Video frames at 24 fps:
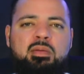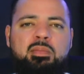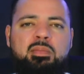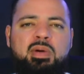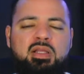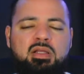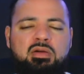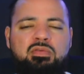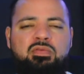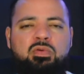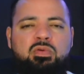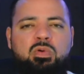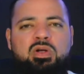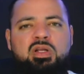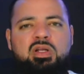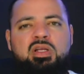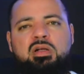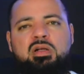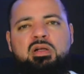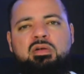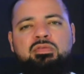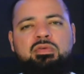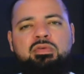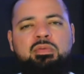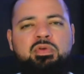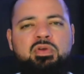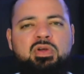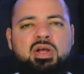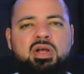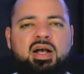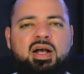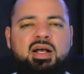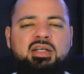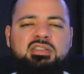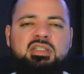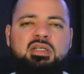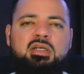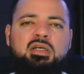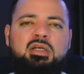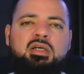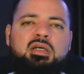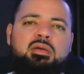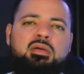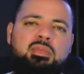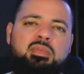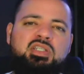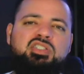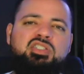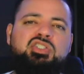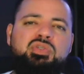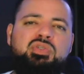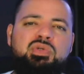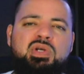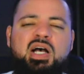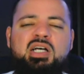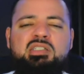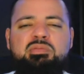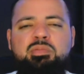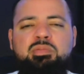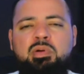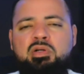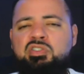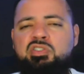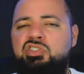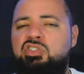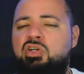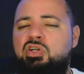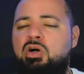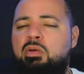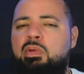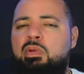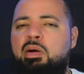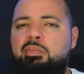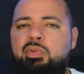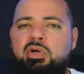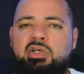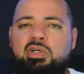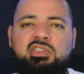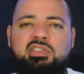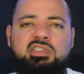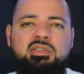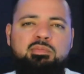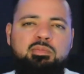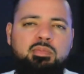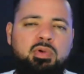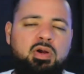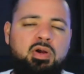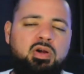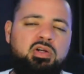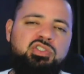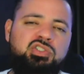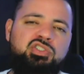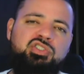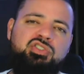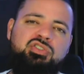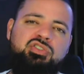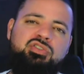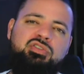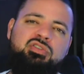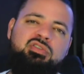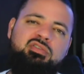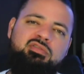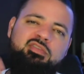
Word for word: I look forward to hearing from you guys. Make sure you guys purchase all my books and merch.